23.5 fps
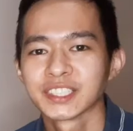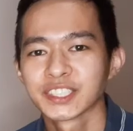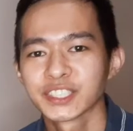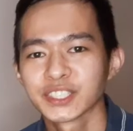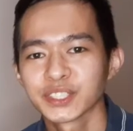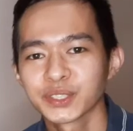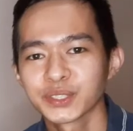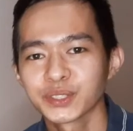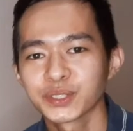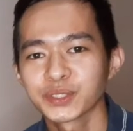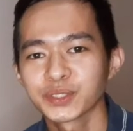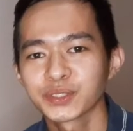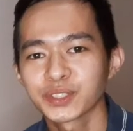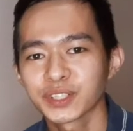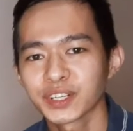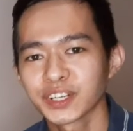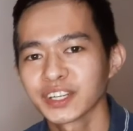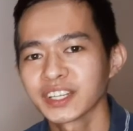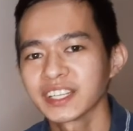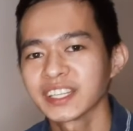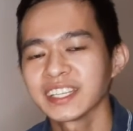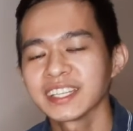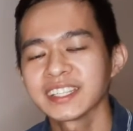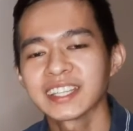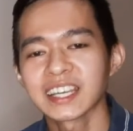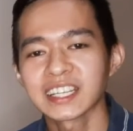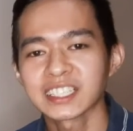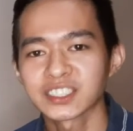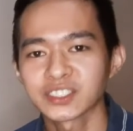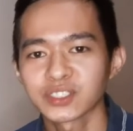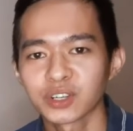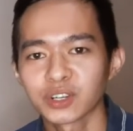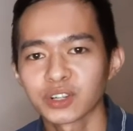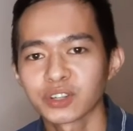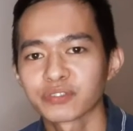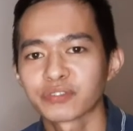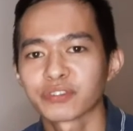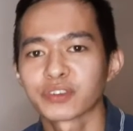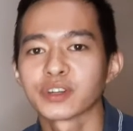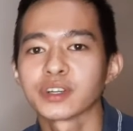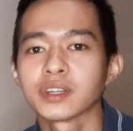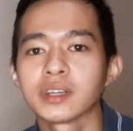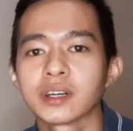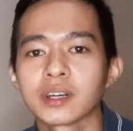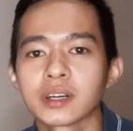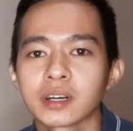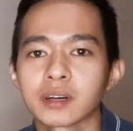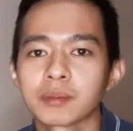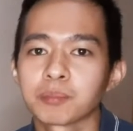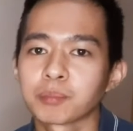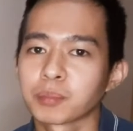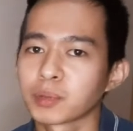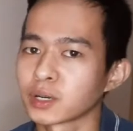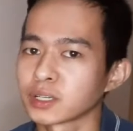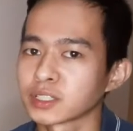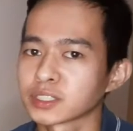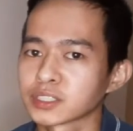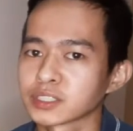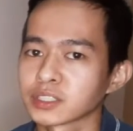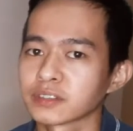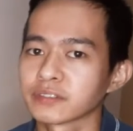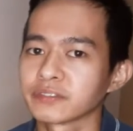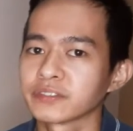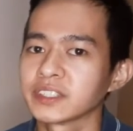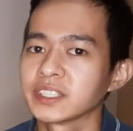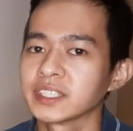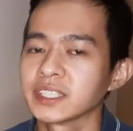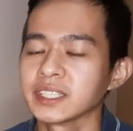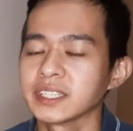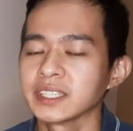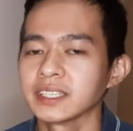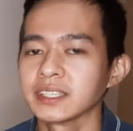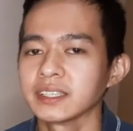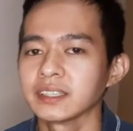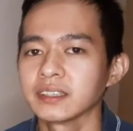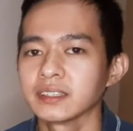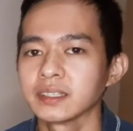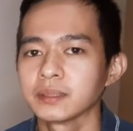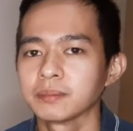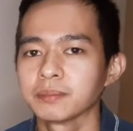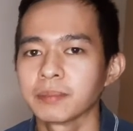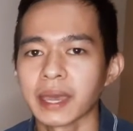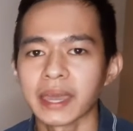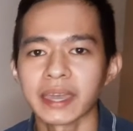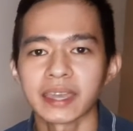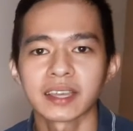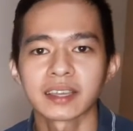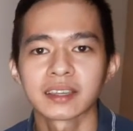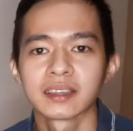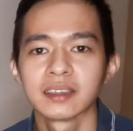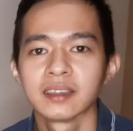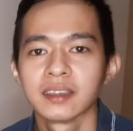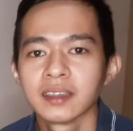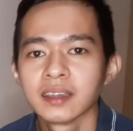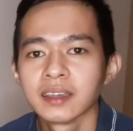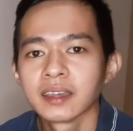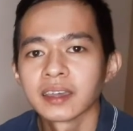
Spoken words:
So currently that's all for the parts of the bike.